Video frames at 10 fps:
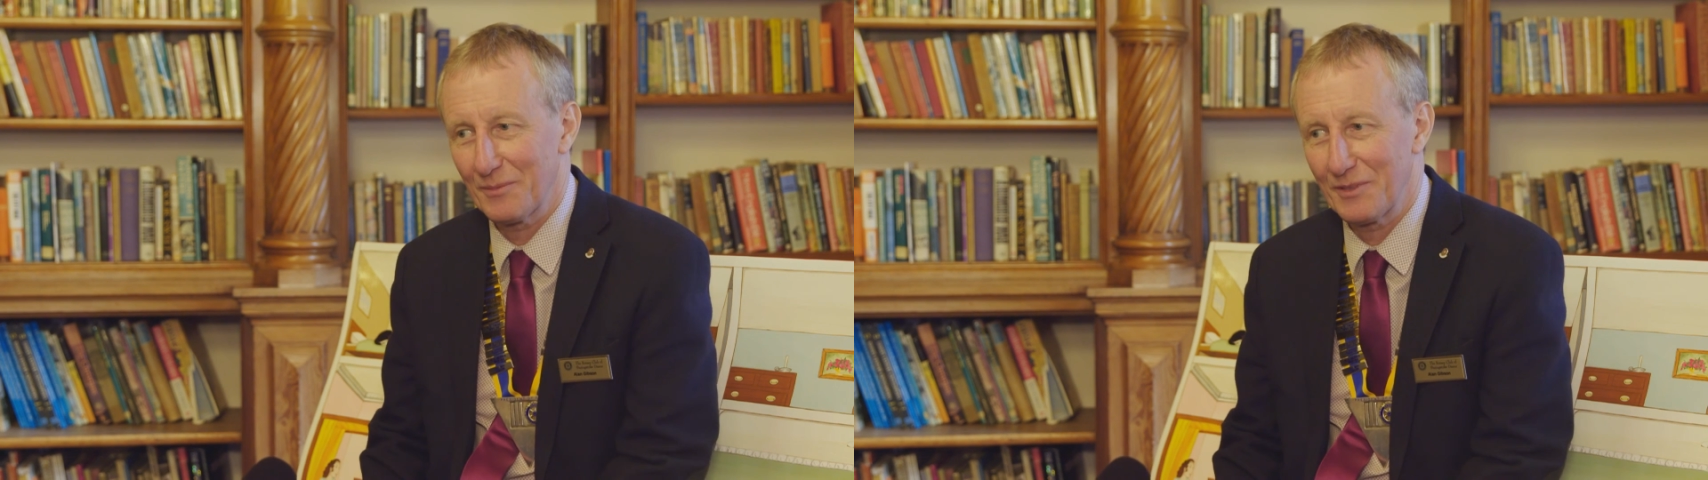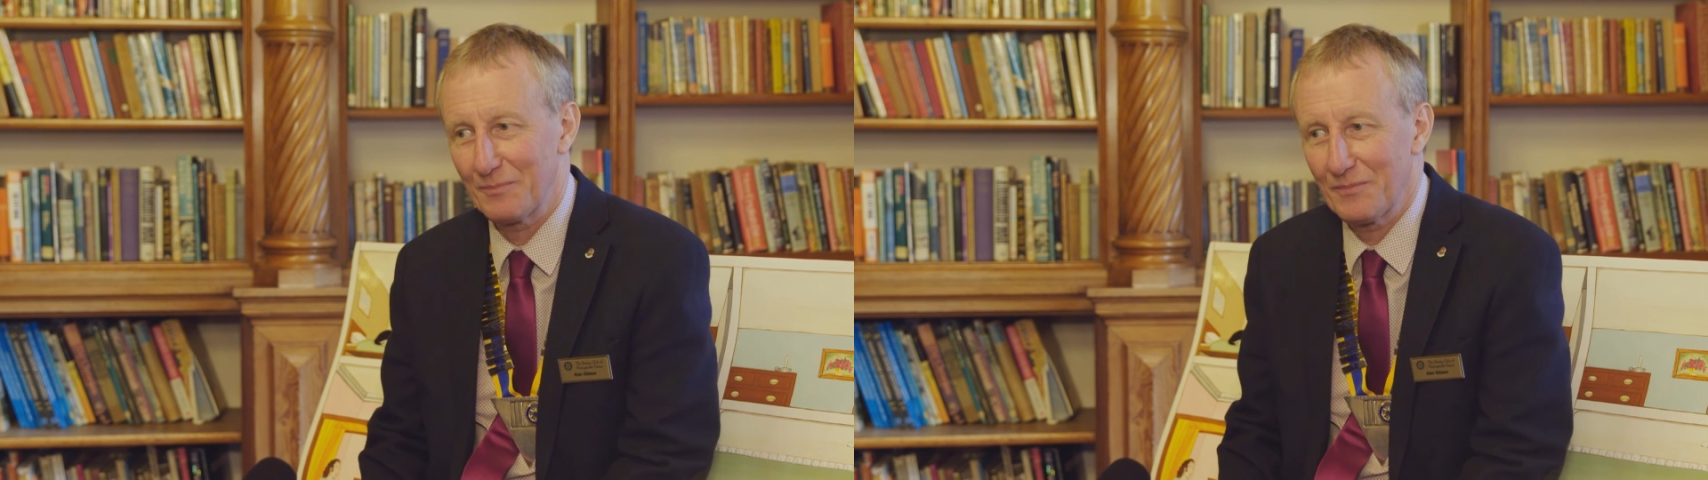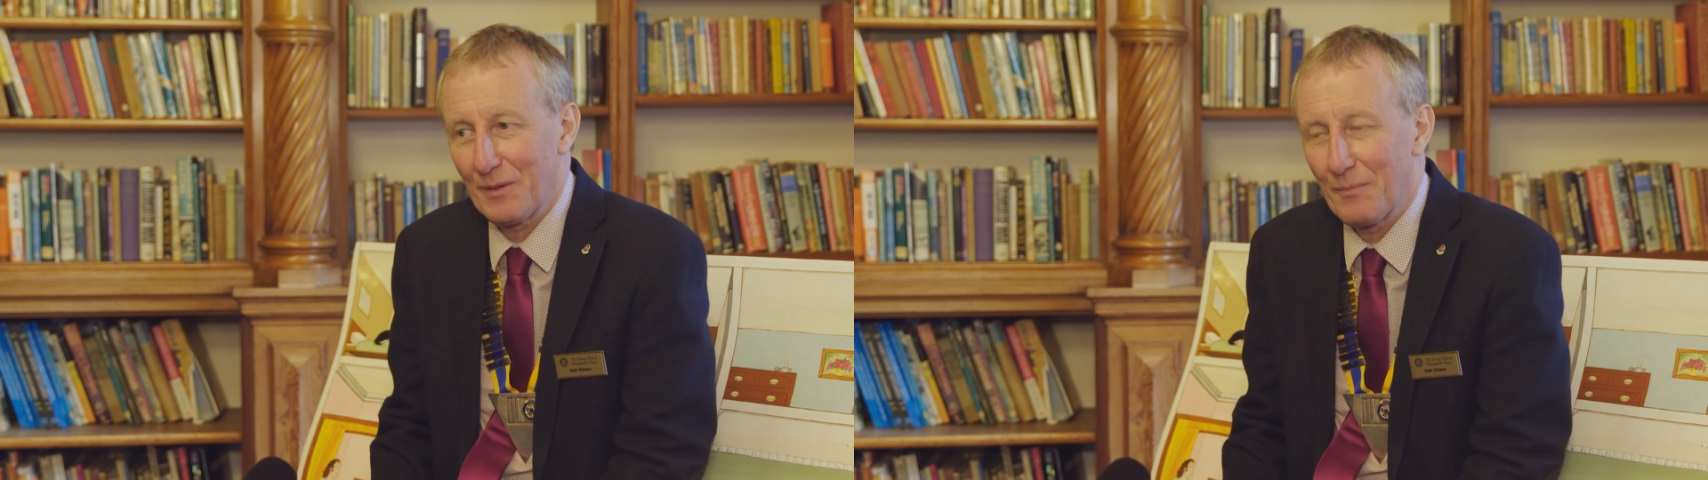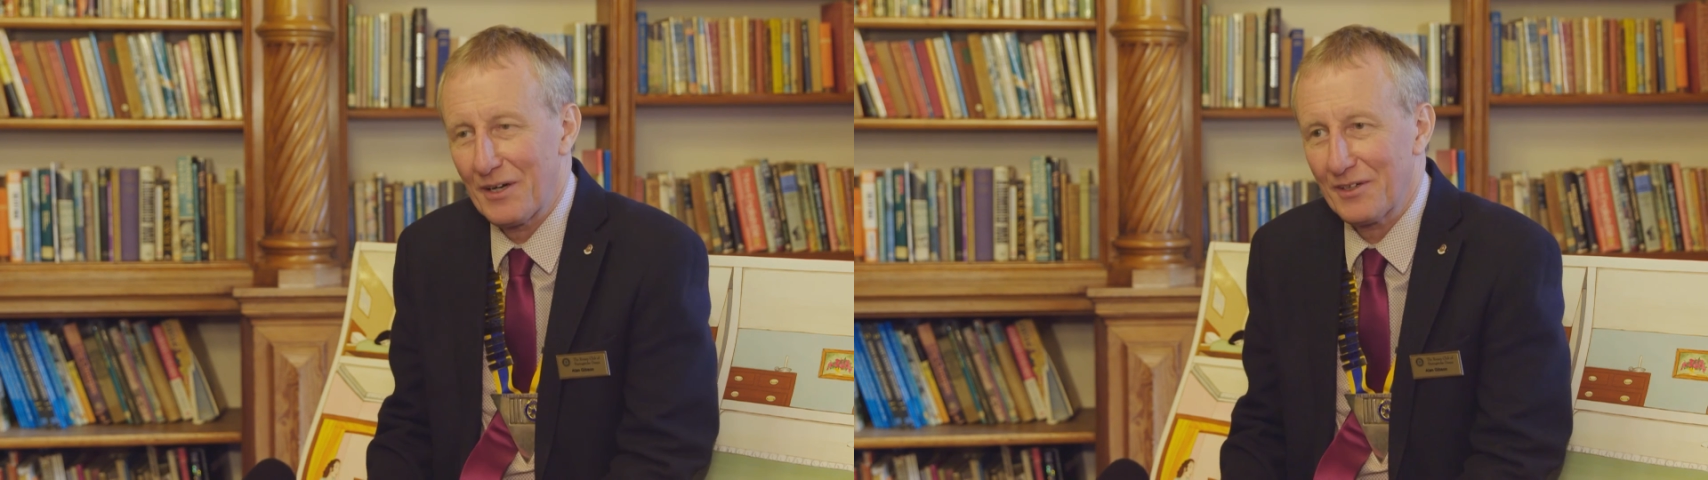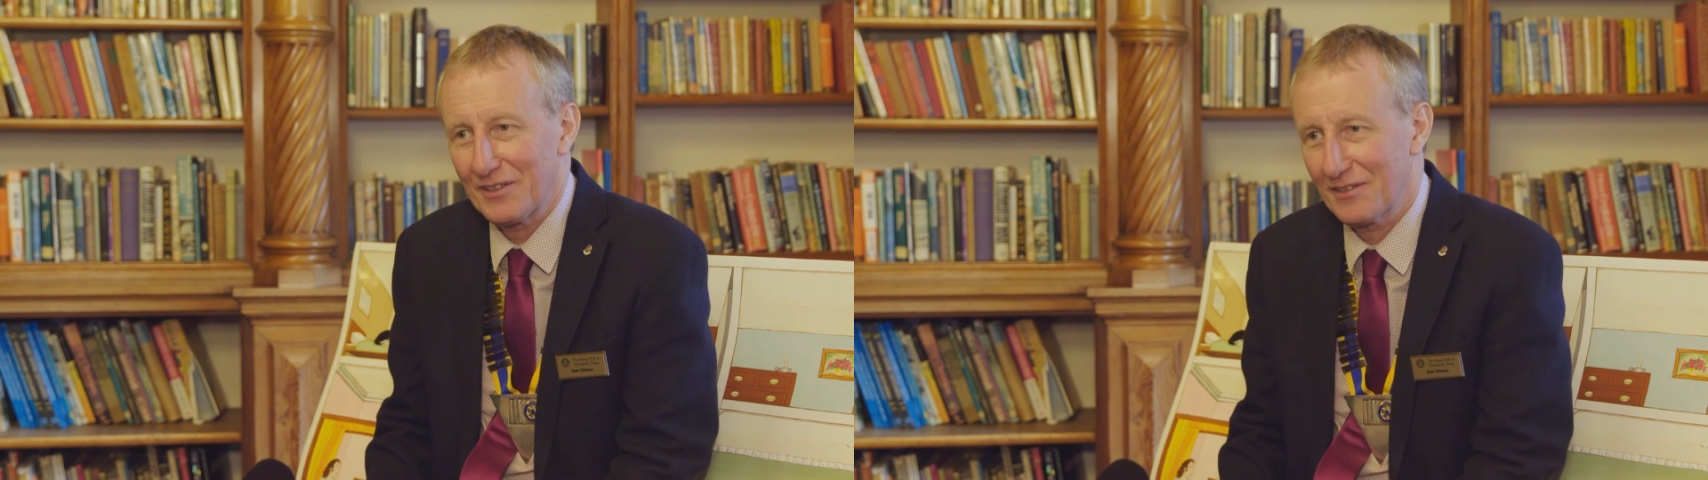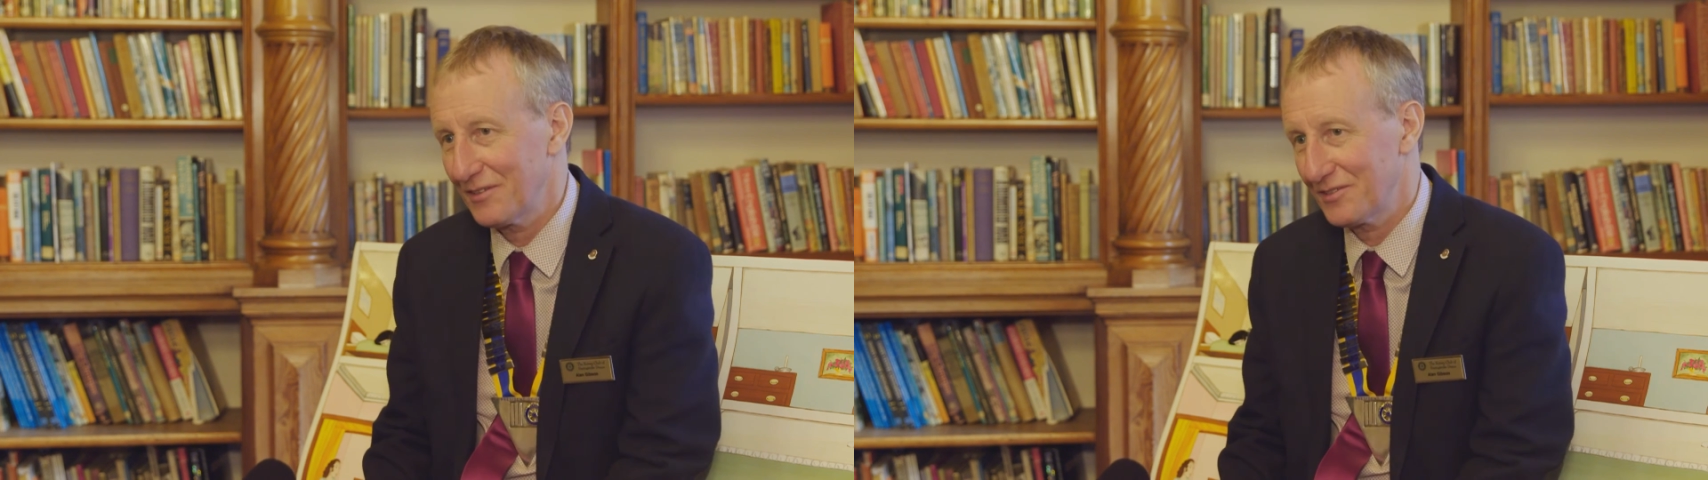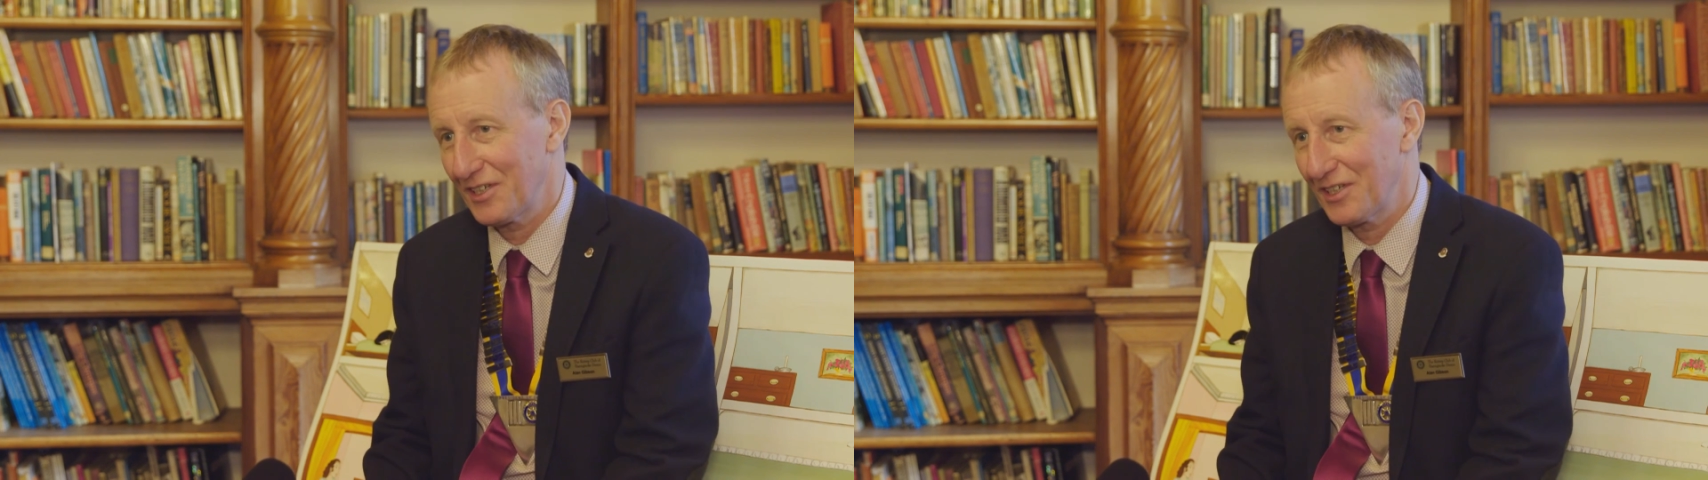I mean, America,